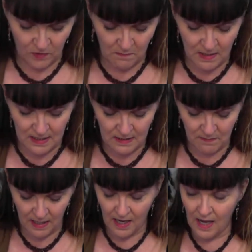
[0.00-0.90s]
Miss
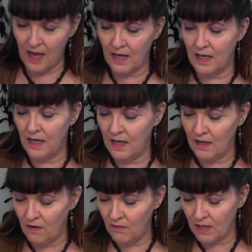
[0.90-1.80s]

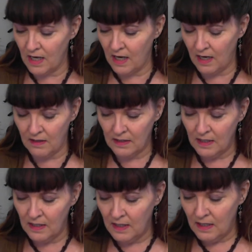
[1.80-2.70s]
Patty. Okay,
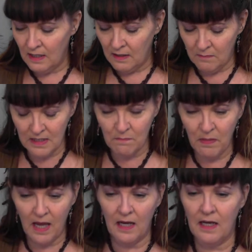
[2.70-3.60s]
Miss
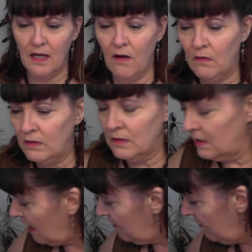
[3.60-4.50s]
Patty. Now,
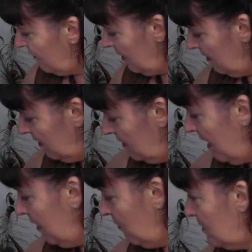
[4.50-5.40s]
I feel
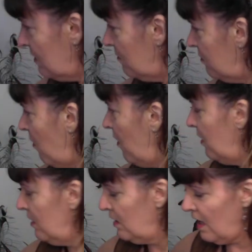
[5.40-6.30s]
like what's
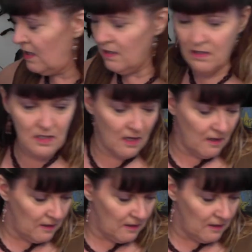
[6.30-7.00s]
important is,